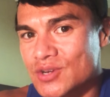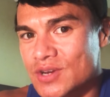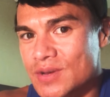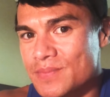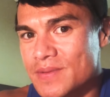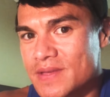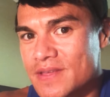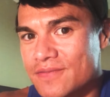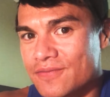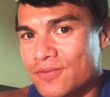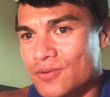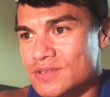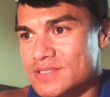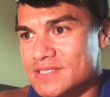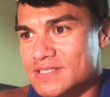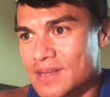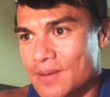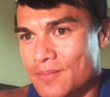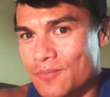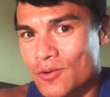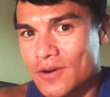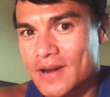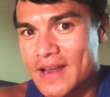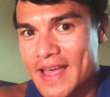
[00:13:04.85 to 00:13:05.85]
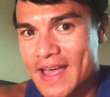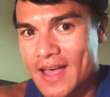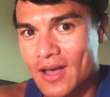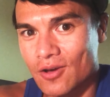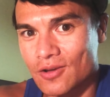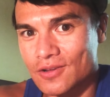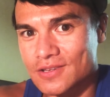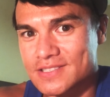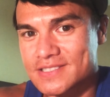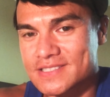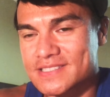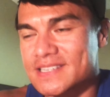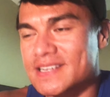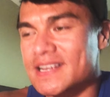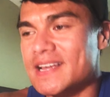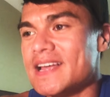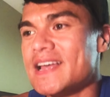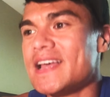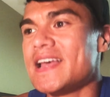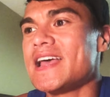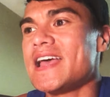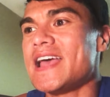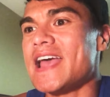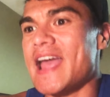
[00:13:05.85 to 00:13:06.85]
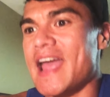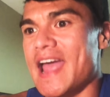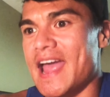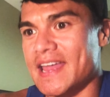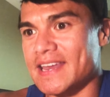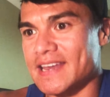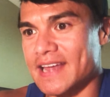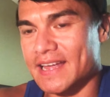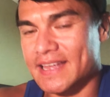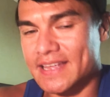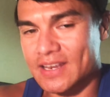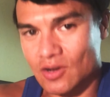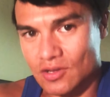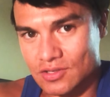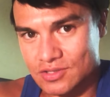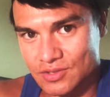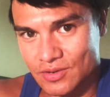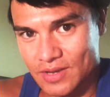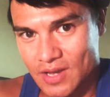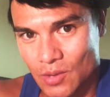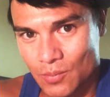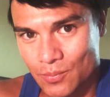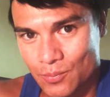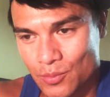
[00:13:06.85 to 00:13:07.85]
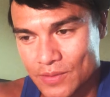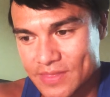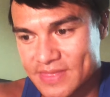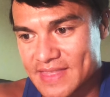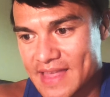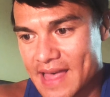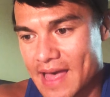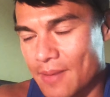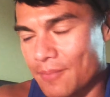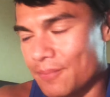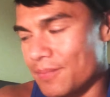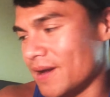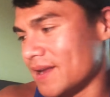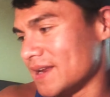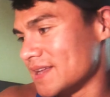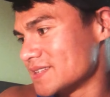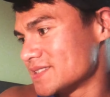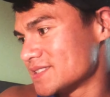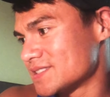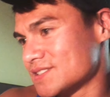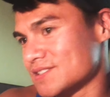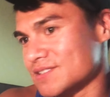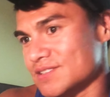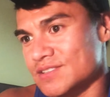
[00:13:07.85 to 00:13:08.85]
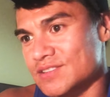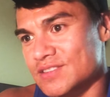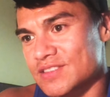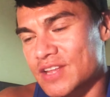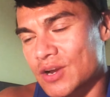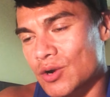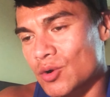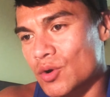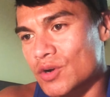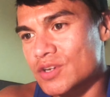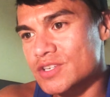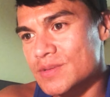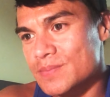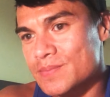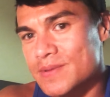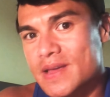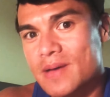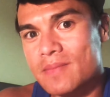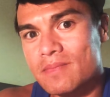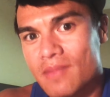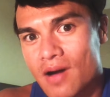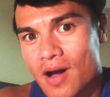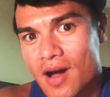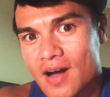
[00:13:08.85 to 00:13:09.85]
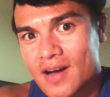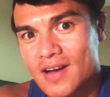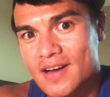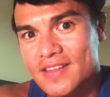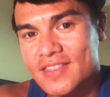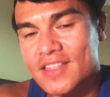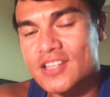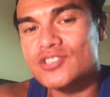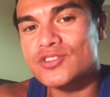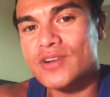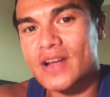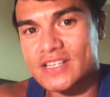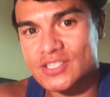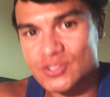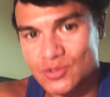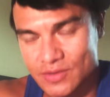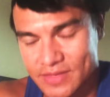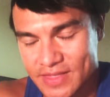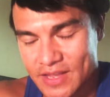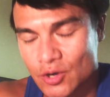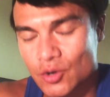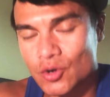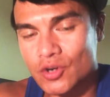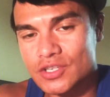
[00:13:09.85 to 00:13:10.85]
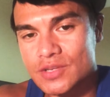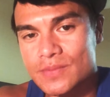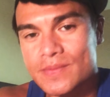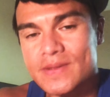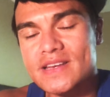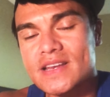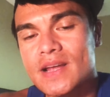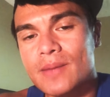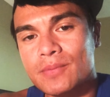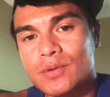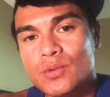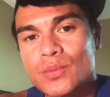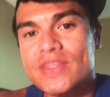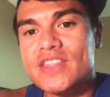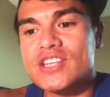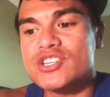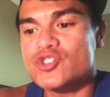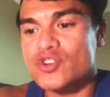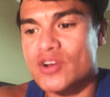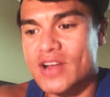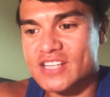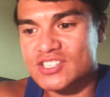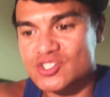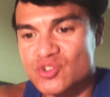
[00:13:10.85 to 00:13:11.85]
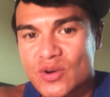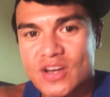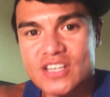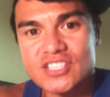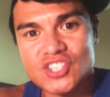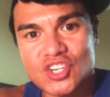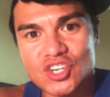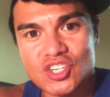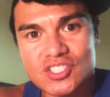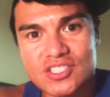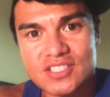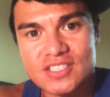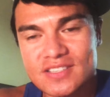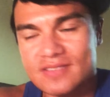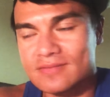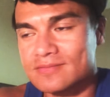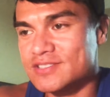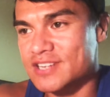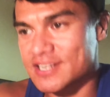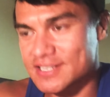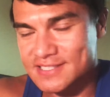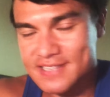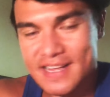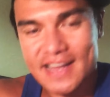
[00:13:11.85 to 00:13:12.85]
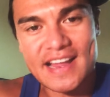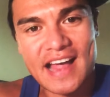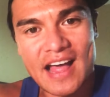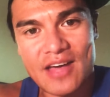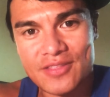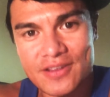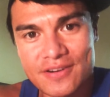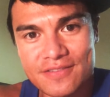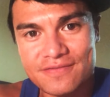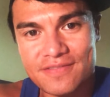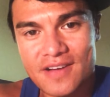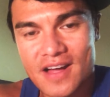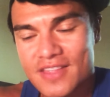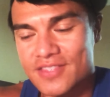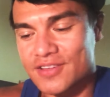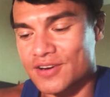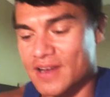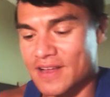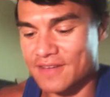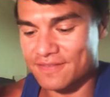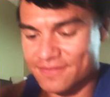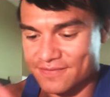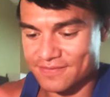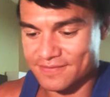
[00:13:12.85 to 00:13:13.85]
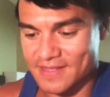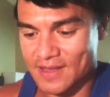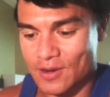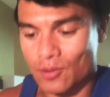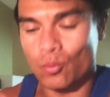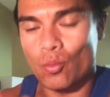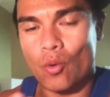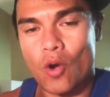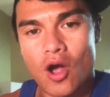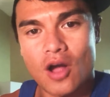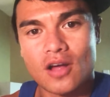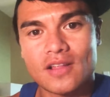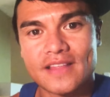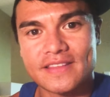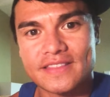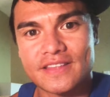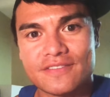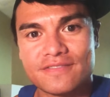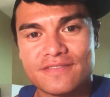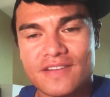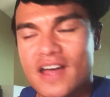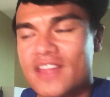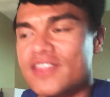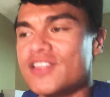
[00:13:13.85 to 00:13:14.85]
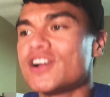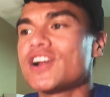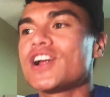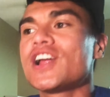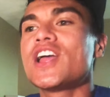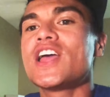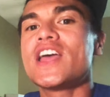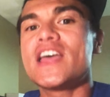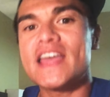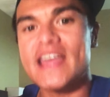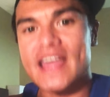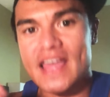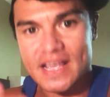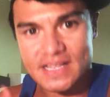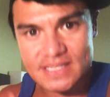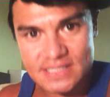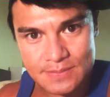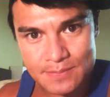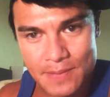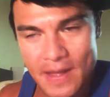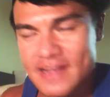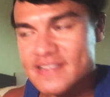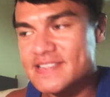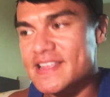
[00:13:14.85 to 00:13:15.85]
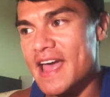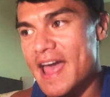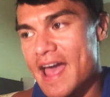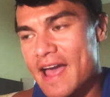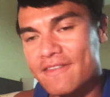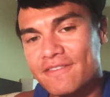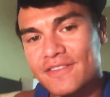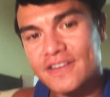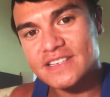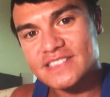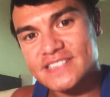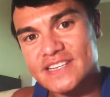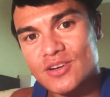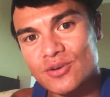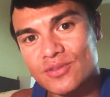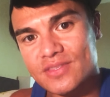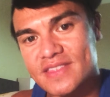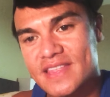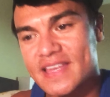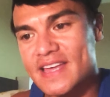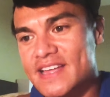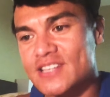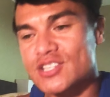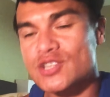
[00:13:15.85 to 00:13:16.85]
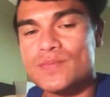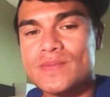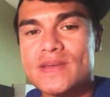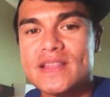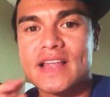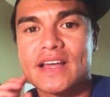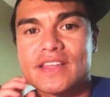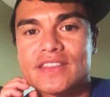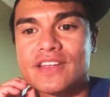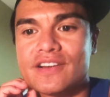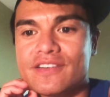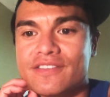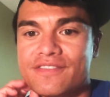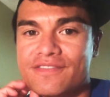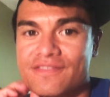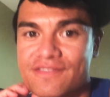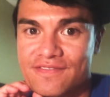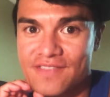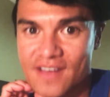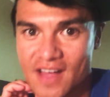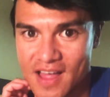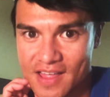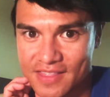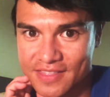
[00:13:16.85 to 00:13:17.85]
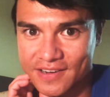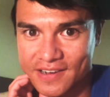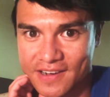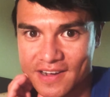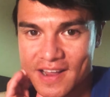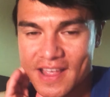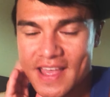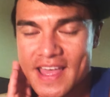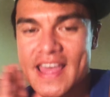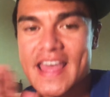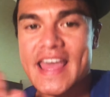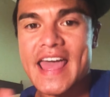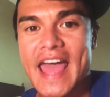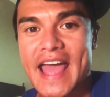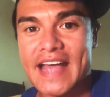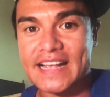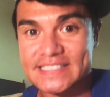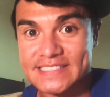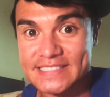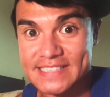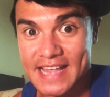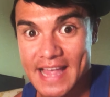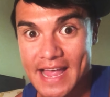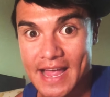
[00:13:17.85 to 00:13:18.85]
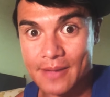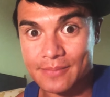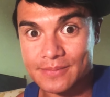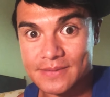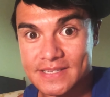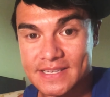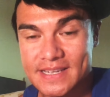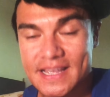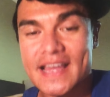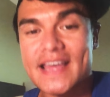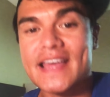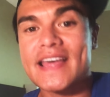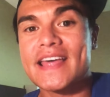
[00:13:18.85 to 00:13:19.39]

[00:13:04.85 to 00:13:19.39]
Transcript: going to be for someone else. And I can also help with that, but it's they're going to be among the trans they're going to be numbered with the transgressors, just like how their father. If they walk like their father, expect every single thing to be like their father except